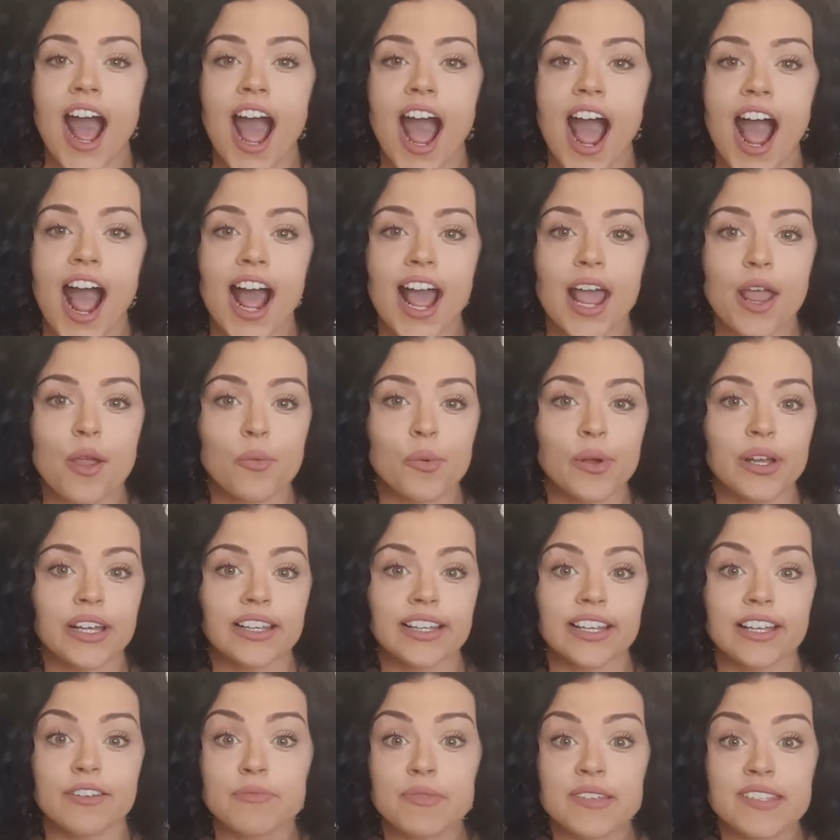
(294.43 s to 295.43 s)
I
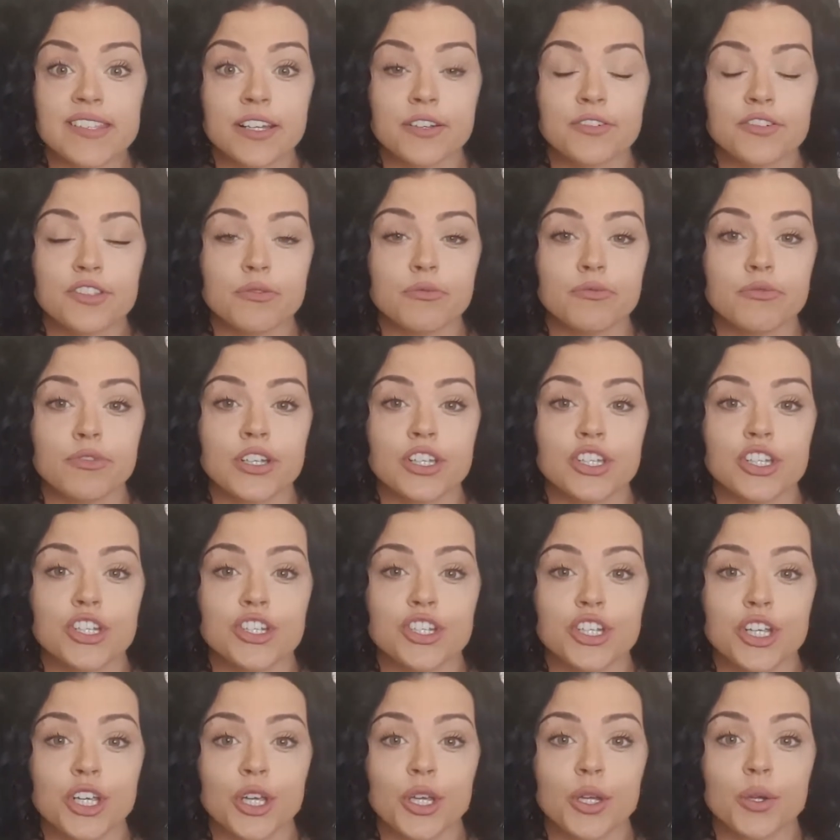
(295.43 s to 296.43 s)
will give myself something to
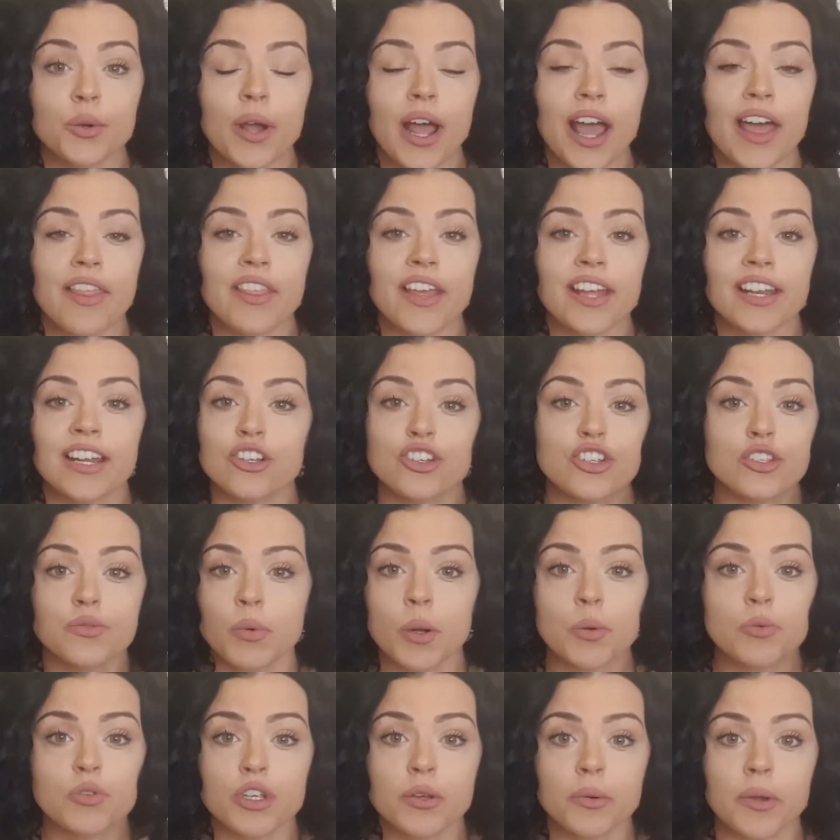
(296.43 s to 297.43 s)
do and then I just
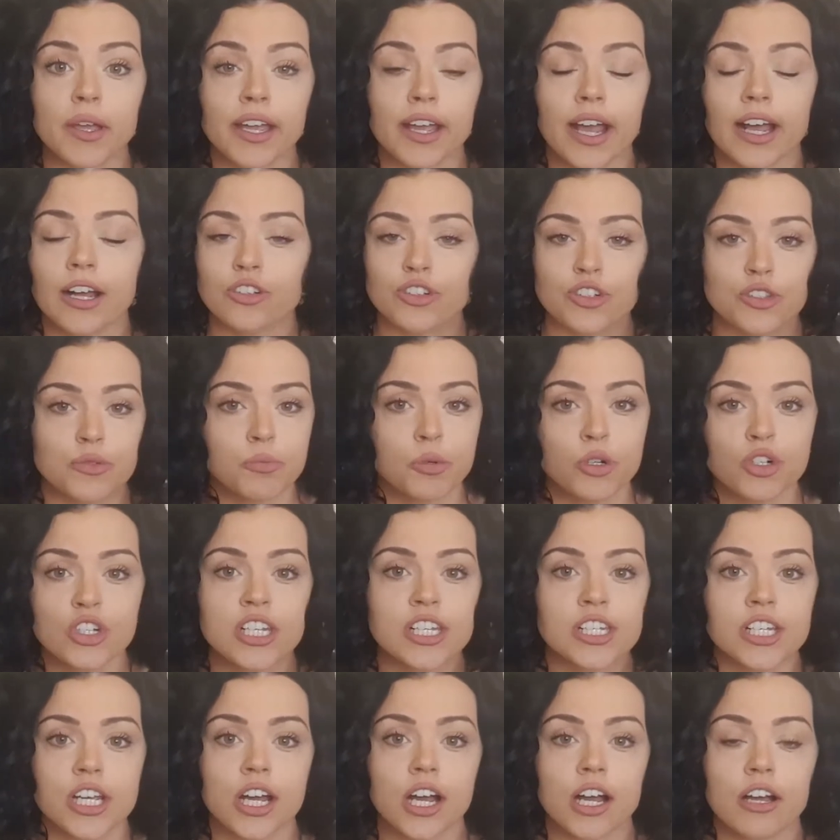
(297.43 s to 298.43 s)
won't do it. I'll just put
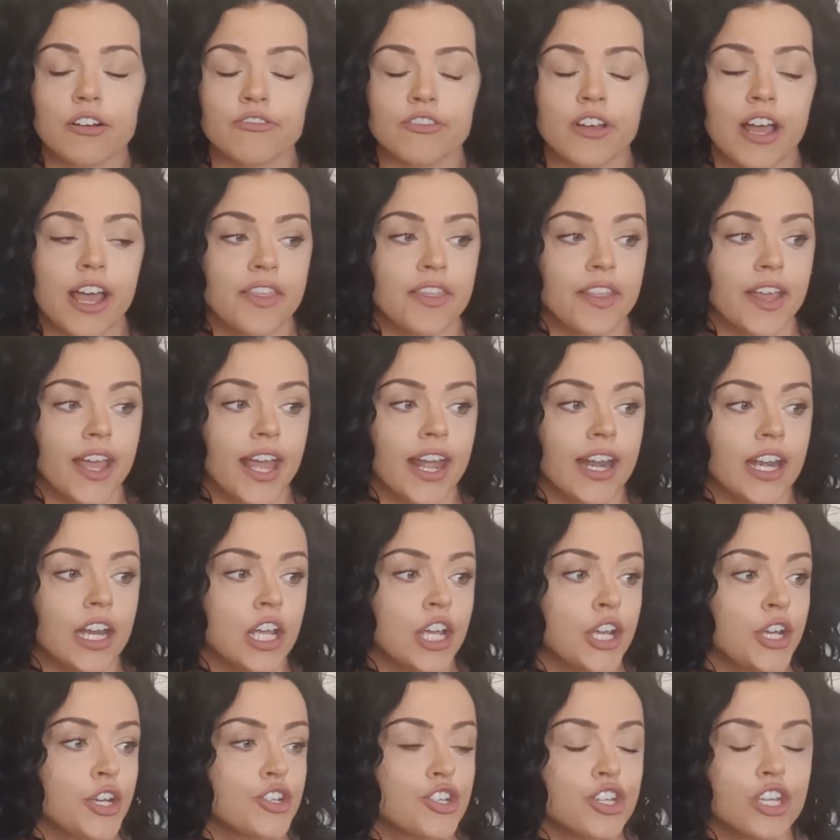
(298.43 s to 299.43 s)
it off and then
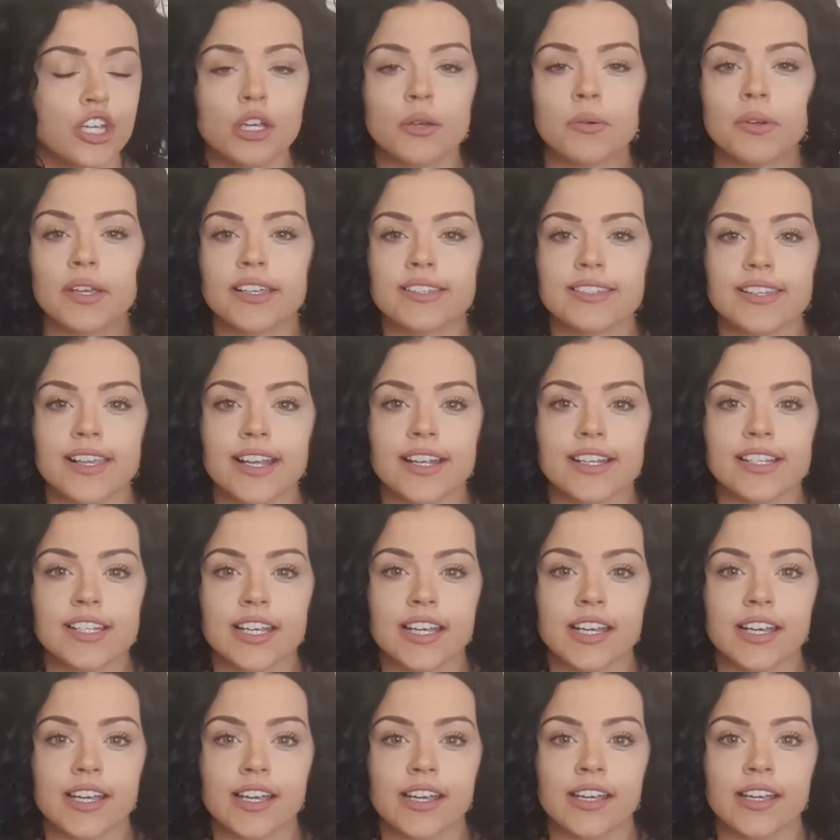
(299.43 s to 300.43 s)
2 weeks
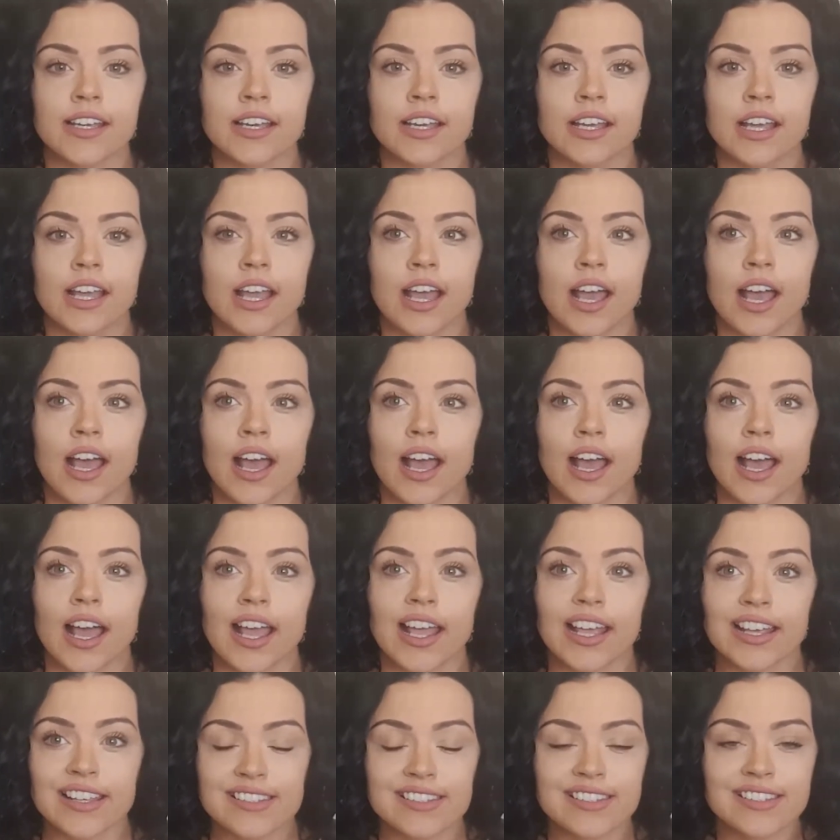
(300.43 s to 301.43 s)
later,
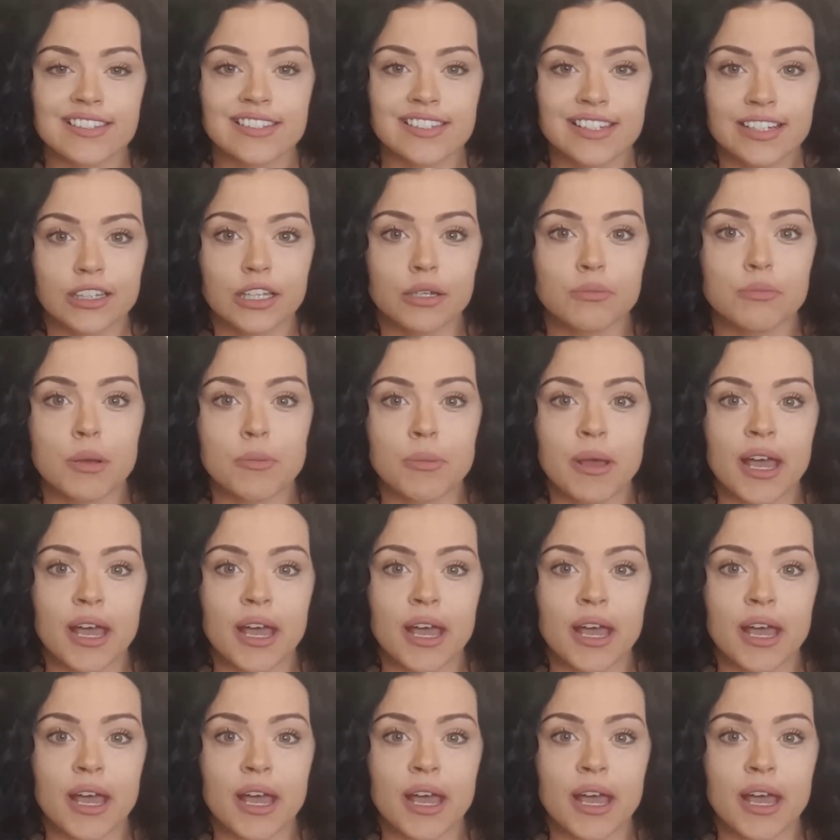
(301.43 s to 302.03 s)
it's still on my